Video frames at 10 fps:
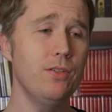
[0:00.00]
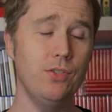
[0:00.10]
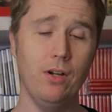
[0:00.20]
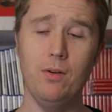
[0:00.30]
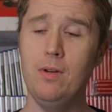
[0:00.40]

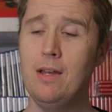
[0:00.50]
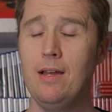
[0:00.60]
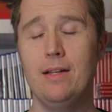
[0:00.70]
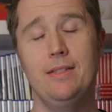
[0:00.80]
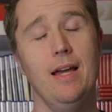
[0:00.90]
So
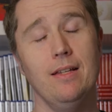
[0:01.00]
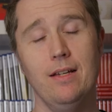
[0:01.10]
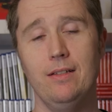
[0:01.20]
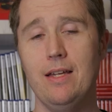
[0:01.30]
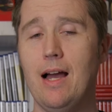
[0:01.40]

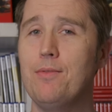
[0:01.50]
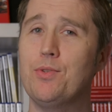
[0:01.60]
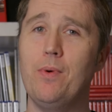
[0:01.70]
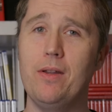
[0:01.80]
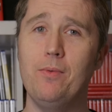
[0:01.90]
technically I
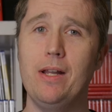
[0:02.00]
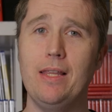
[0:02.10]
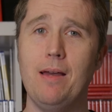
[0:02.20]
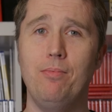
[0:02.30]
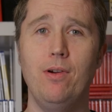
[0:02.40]
was 1-1 at
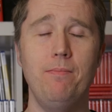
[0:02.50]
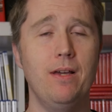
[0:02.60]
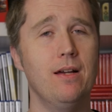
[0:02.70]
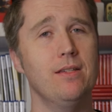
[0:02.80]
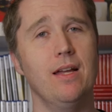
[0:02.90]
that point
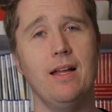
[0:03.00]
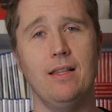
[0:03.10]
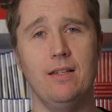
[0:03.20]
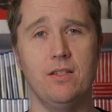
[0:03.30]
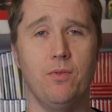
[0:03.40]
because I got
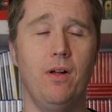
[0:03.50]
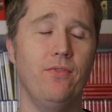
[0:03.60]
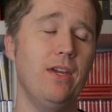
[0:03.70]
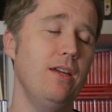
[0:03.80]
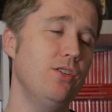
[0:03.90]
the
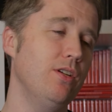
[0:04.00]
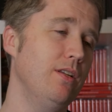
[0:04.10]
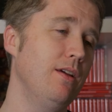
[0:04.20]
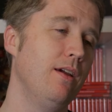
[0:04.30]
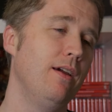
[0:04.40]

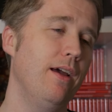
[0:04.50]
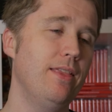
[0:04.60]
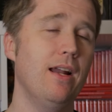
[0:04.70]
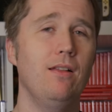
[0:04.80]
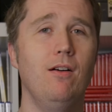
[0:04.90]
disqualification.
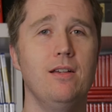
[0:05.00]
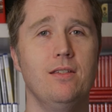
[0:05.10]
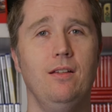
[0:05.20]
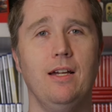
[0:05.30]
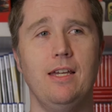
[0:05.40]
Then I
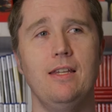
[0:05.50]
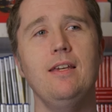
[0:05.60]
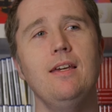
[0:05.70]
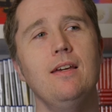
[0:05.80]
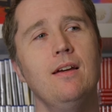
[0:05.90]
lost to Lucky
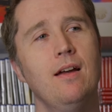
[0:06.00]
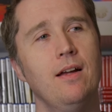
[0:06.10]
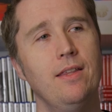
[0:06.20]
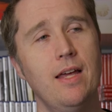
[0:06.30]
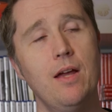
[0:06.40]
D.
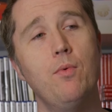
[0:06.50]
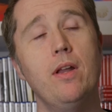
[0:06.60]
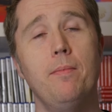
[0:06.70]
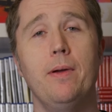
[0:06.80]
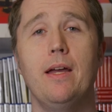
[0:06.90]
Then I
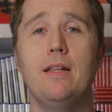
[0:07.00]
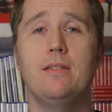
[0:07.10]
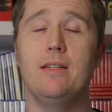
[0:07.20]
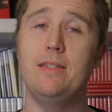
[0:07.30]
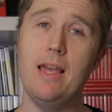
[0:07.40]
went up
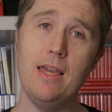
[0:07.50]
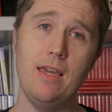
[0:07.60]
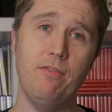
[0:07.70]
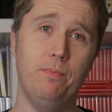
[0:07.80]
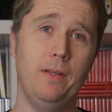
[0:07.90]
against a
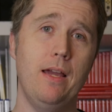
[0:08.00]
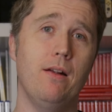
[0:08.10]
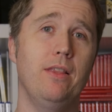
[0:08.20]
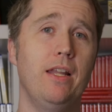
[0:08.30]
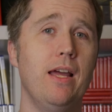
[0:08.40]
Zangief
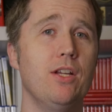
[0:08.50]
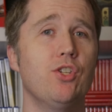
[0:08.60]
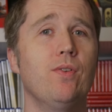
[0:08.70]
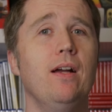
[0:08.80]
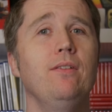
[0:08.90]
player in the
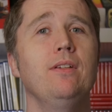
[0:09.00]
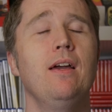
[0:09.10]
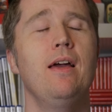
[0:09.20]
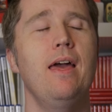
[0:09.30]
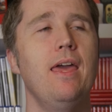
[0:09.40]
next round.
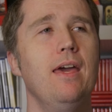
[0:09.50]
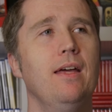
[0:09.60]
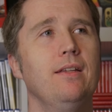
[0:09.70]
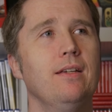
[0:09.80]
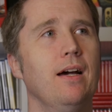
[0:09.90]

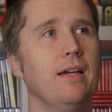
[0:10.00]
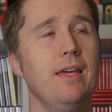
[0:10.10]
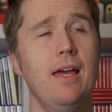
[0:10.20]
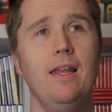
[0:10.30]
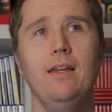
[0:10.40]
And
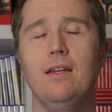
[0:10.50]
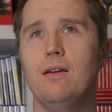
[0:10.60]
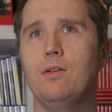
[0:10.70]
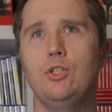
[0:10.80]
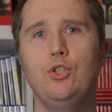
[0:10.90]
again,
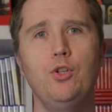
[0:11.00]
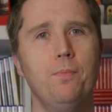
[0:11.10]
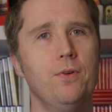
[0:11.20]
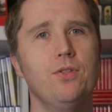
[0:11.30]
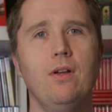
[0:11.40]

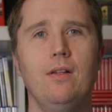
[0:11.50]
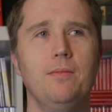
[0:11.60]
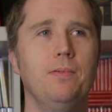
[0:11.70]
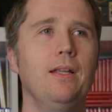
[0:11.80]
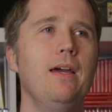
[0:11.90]
super
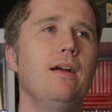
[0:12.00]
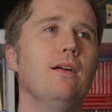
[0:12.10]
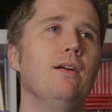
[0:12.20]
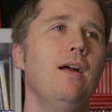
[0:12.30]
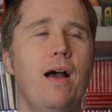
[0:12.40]
solid player.